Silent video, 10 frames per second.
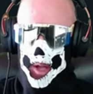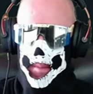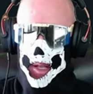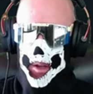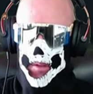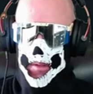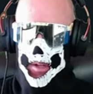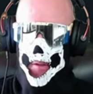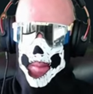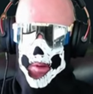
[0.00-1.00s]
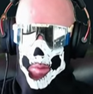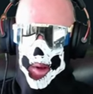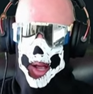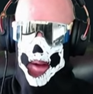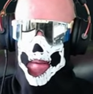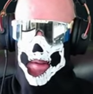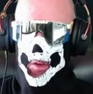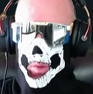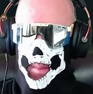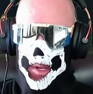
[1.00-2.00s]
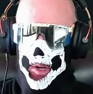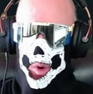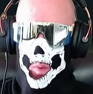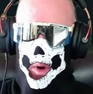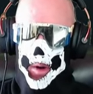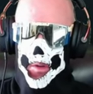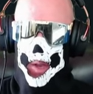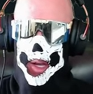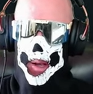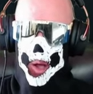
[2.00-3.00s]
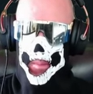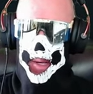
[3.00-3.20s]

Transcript: I mean, the governments and whatnot convince women to go work so they could help be